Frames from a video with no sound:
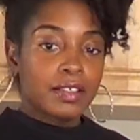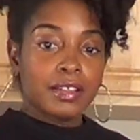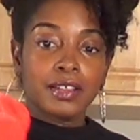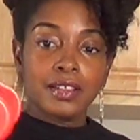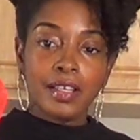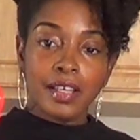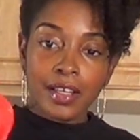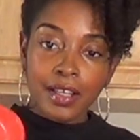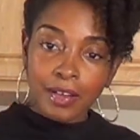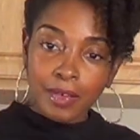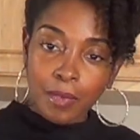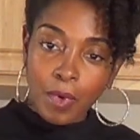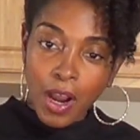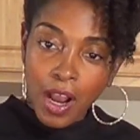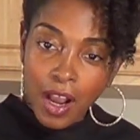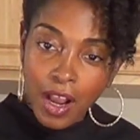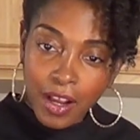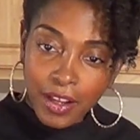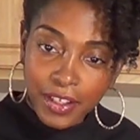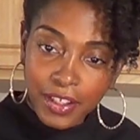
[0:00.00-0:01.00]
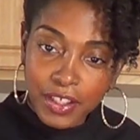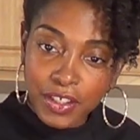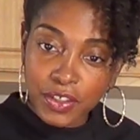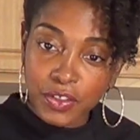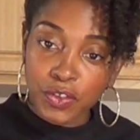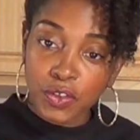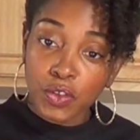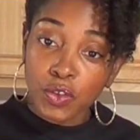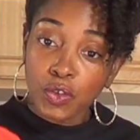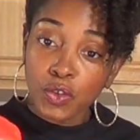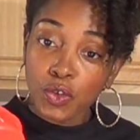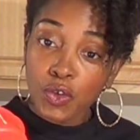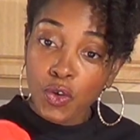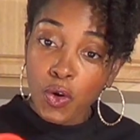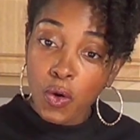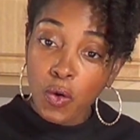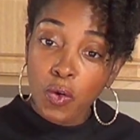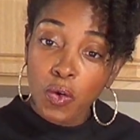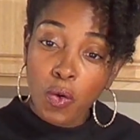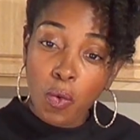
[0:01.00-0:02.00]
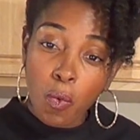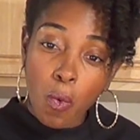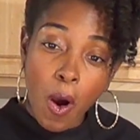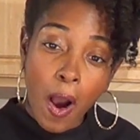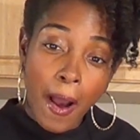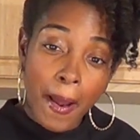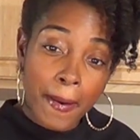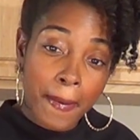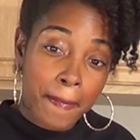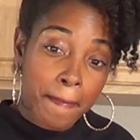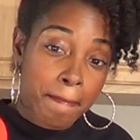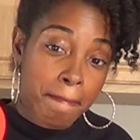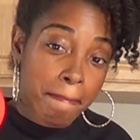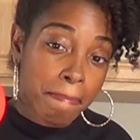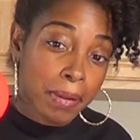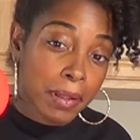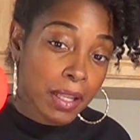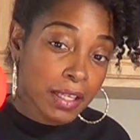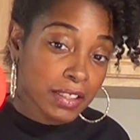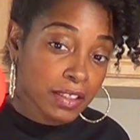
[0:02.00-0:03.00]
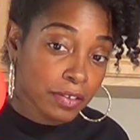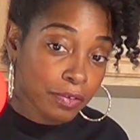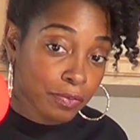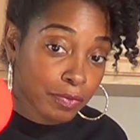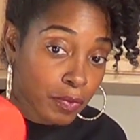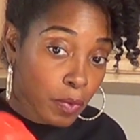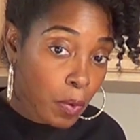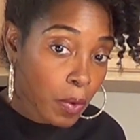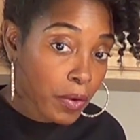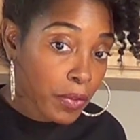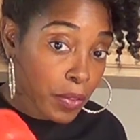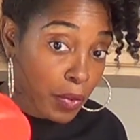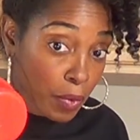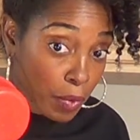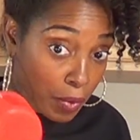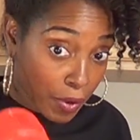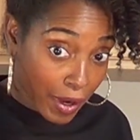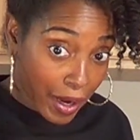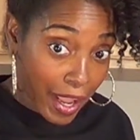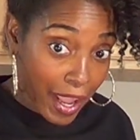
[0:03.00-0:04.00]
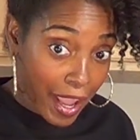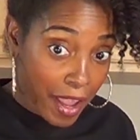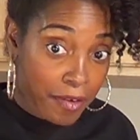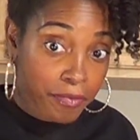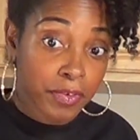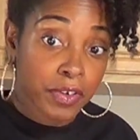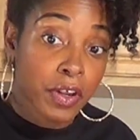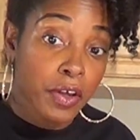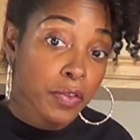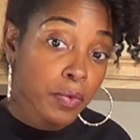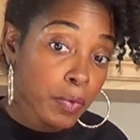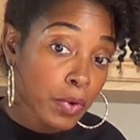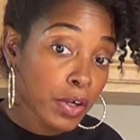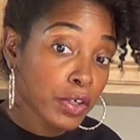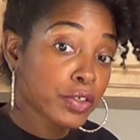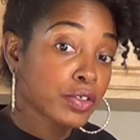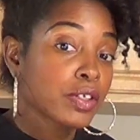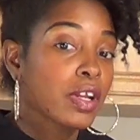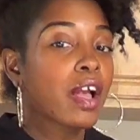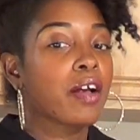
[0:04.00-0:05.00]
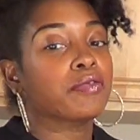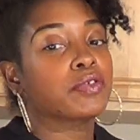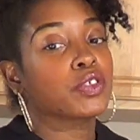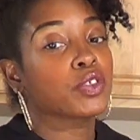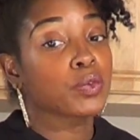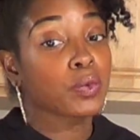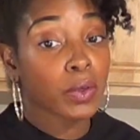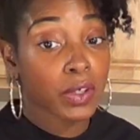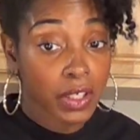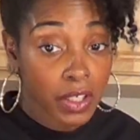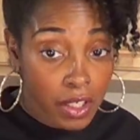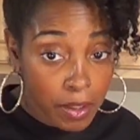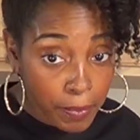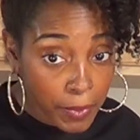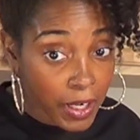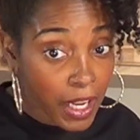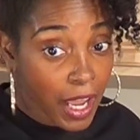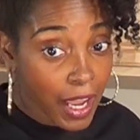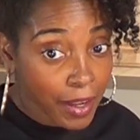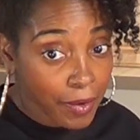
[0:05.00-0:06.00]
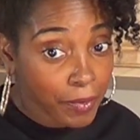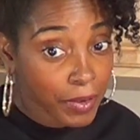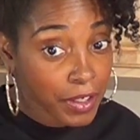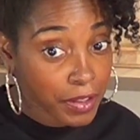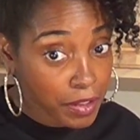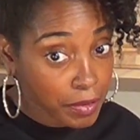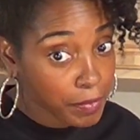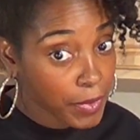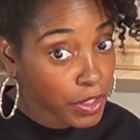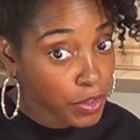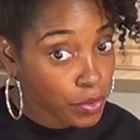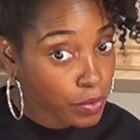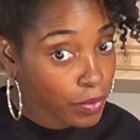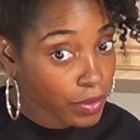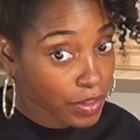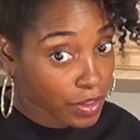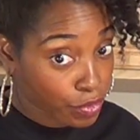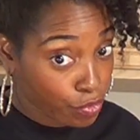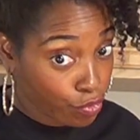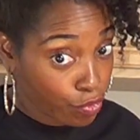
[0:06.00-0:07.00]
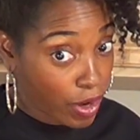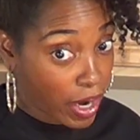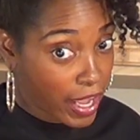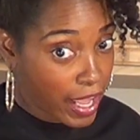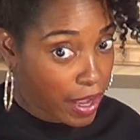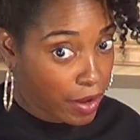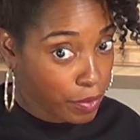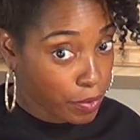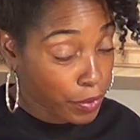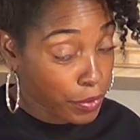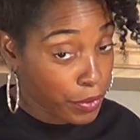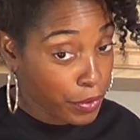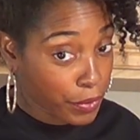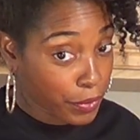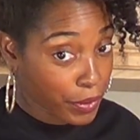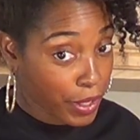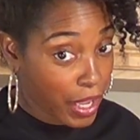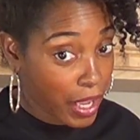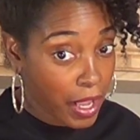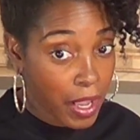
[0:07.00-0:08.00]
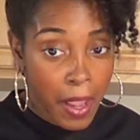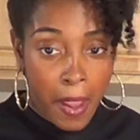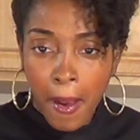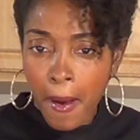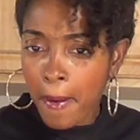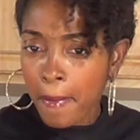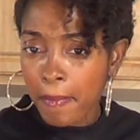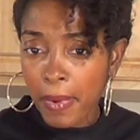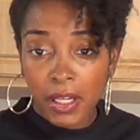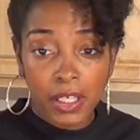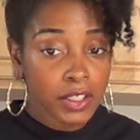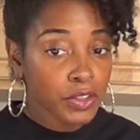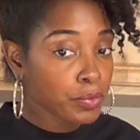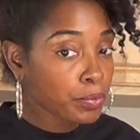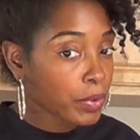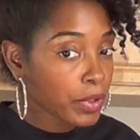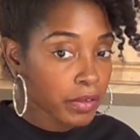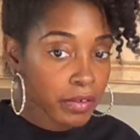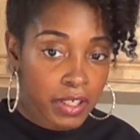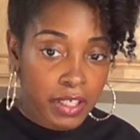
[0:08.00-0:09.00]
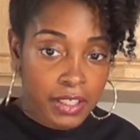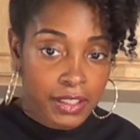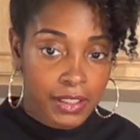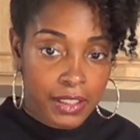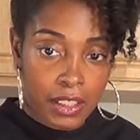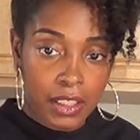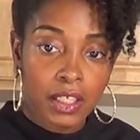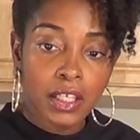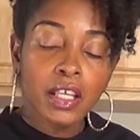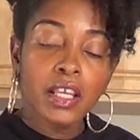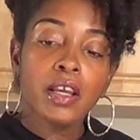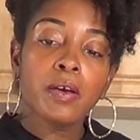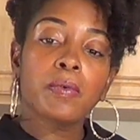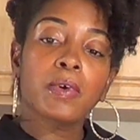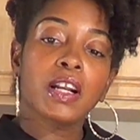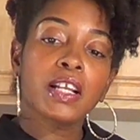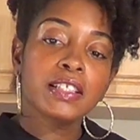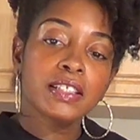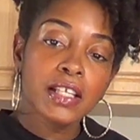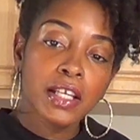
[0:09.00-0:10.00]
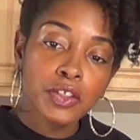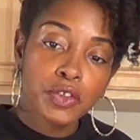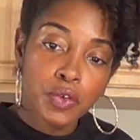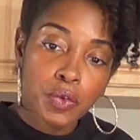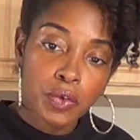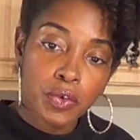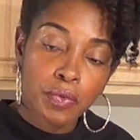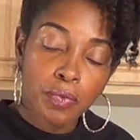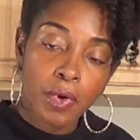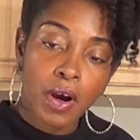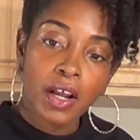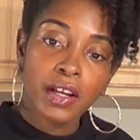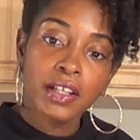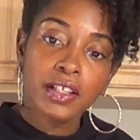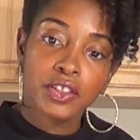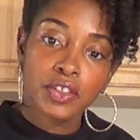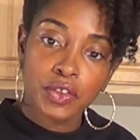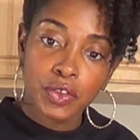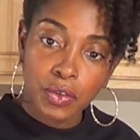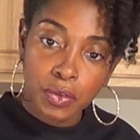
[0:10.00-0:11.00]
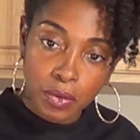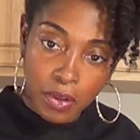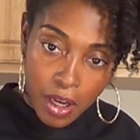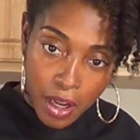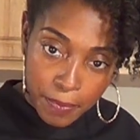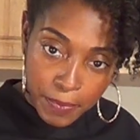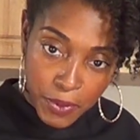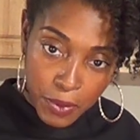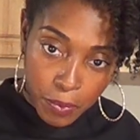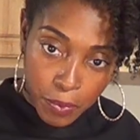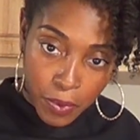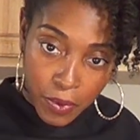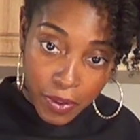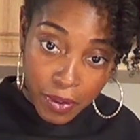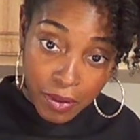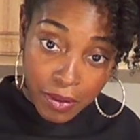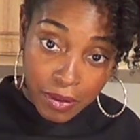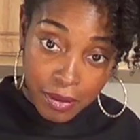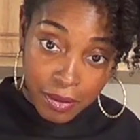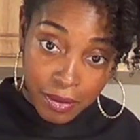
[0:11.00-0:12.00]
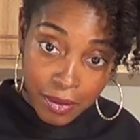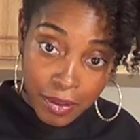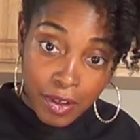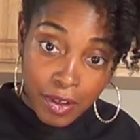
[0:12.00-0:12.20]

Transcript: quinoa is 2 to 1 plus a fourth or a half. In other words, you have to sort of keep an eye on it to make sure it doesn't dry out on you, okay? But it's real easy. And when I say 2 to 1, it's 2 cups of water